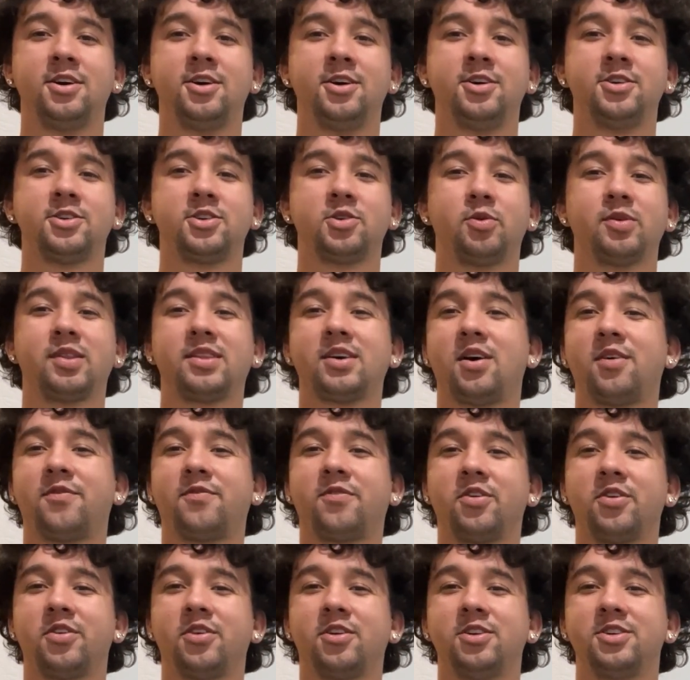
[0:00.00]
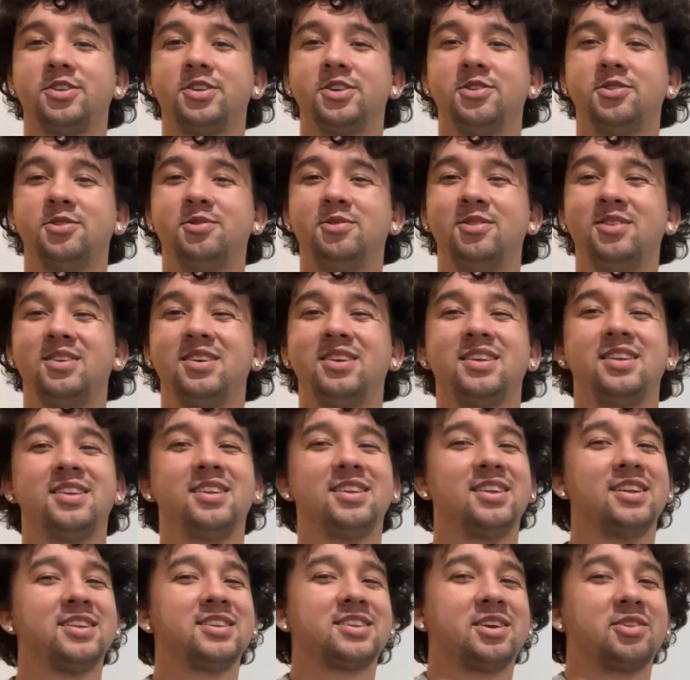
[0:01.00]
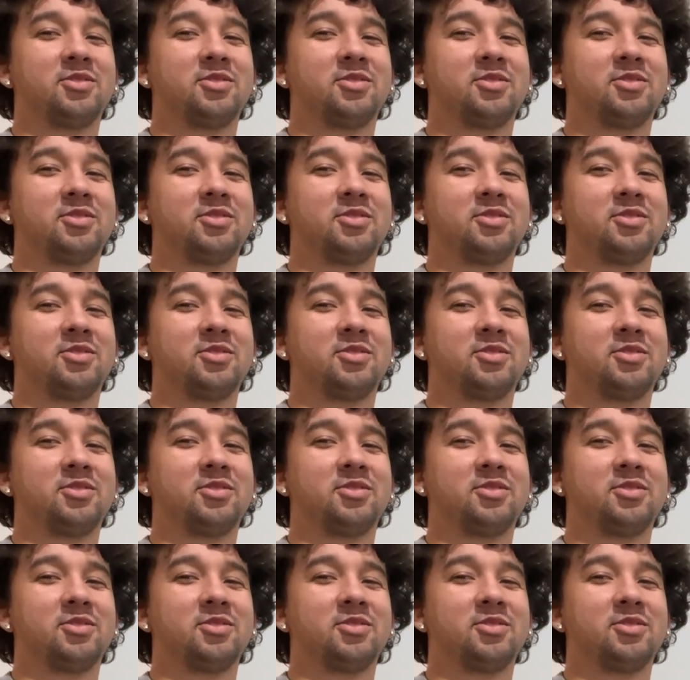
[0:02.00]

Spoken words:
So without further ado, let's get